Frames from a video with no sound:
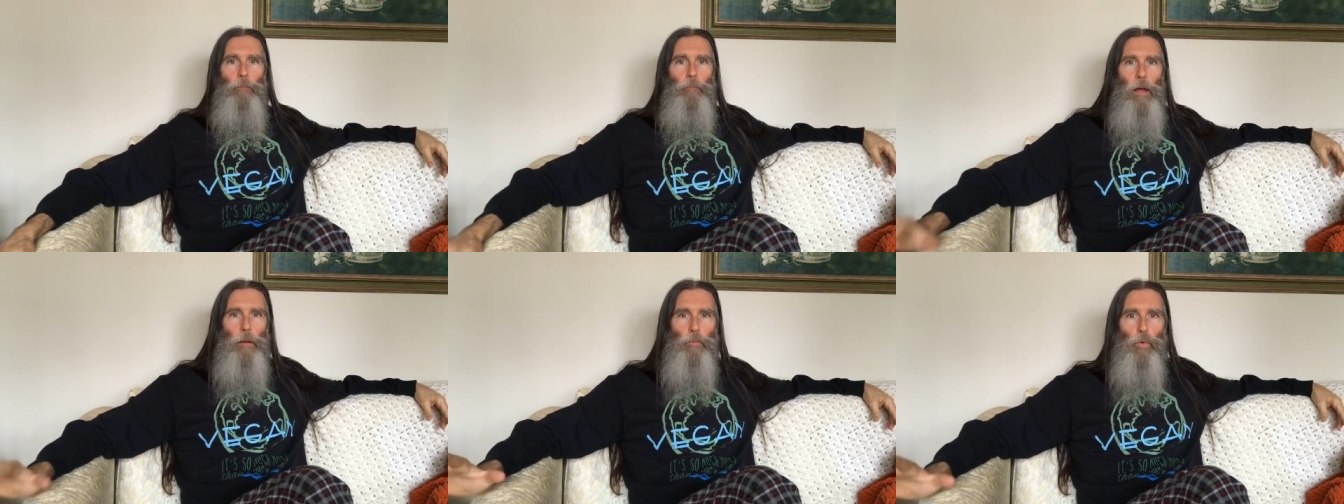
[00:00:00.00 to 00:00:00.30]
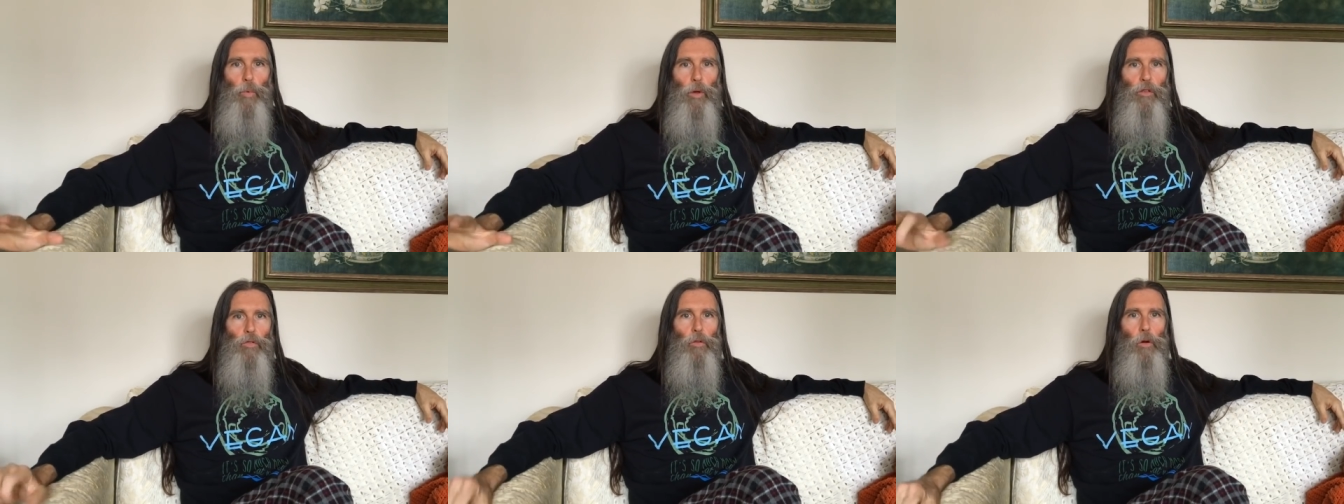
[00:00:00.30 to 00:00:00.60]
Maybe
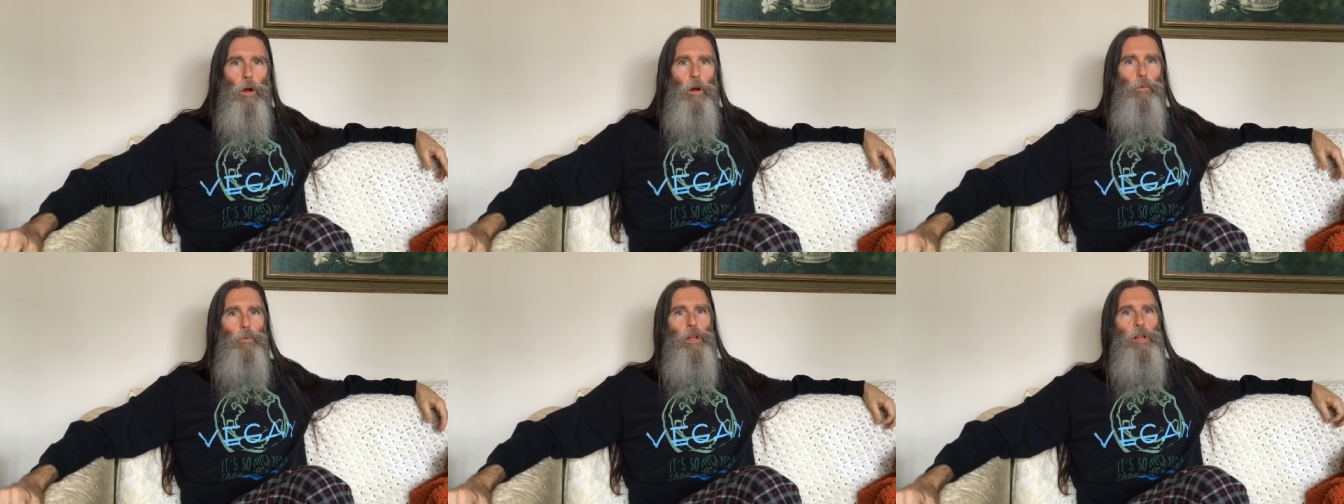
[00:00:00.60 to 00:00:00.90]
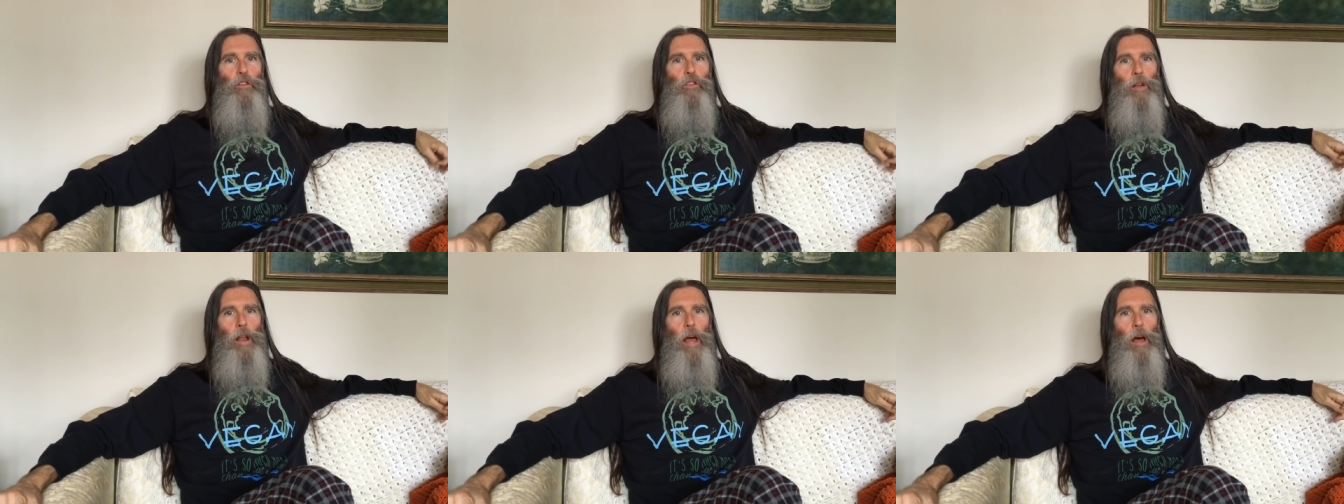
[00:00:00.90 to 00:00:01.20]
we start
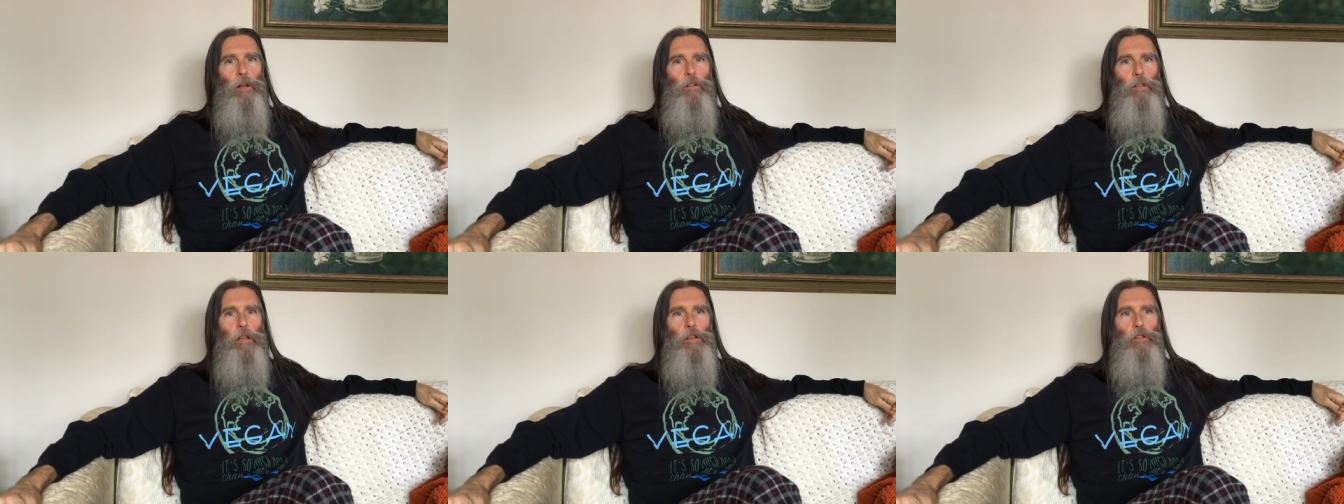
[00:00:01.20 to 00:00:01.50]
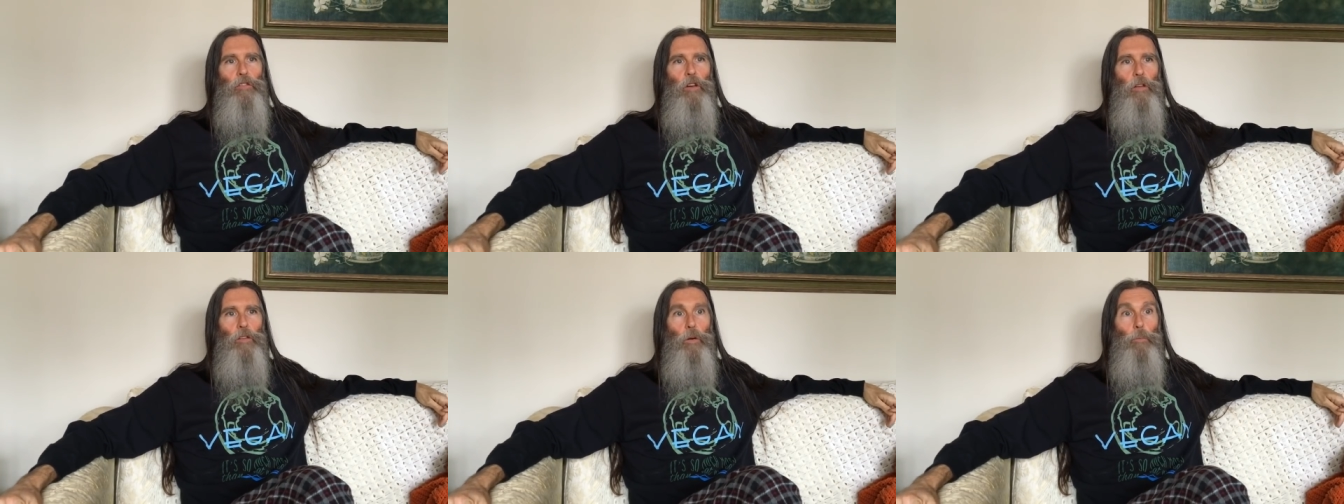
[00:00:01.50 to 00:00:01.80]
reaching out to
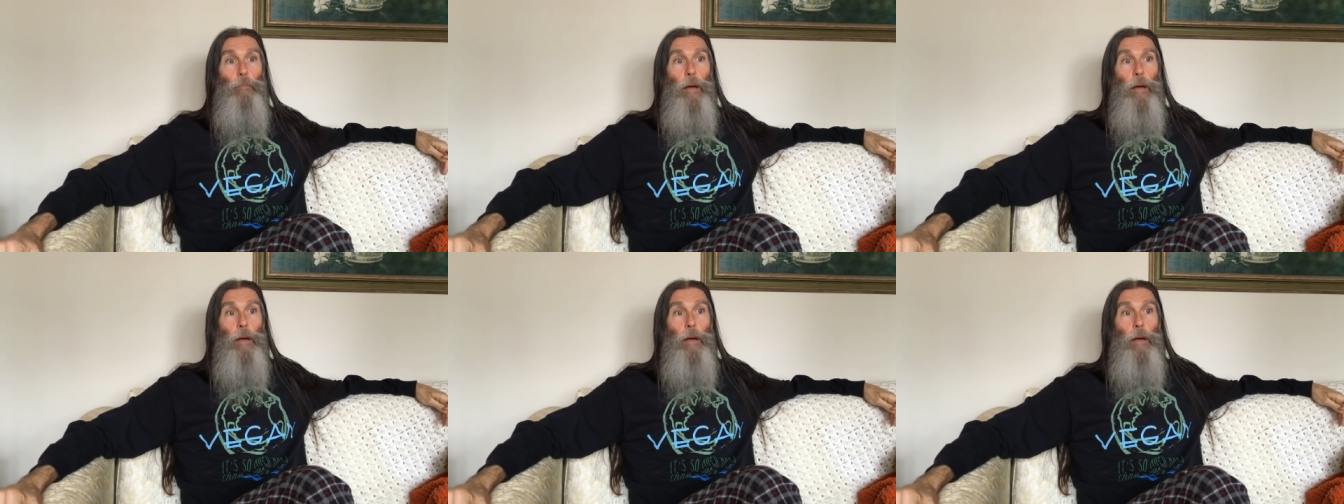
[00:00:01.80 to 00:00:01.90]
each other.